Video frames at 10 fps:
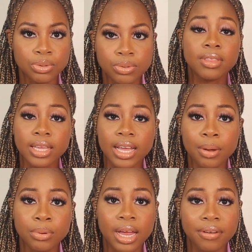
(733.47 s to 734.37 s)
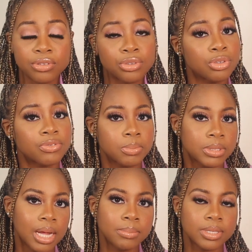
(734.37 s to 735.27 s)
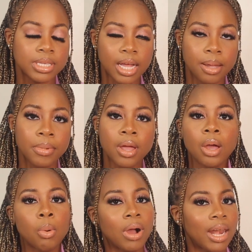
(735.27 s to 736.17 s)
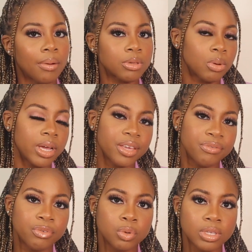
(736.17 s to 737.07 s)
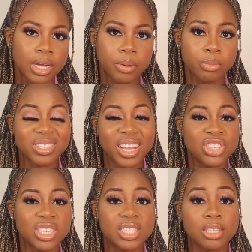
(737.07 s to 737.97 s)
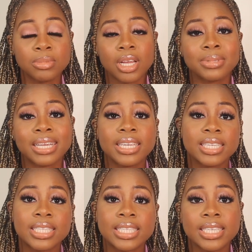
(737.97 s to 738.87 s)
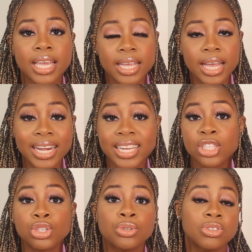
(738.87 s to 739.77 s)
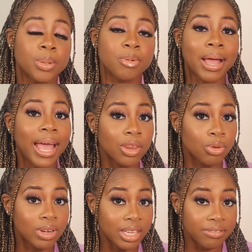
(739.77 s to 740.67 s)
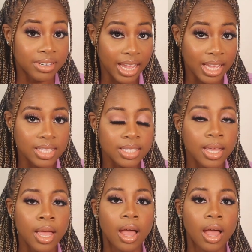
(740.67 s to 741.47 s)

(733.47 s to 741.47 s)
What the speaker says: Another thing I would have to do from time to time while I was working full time was actually sometimes I needed to use some of my annual leave days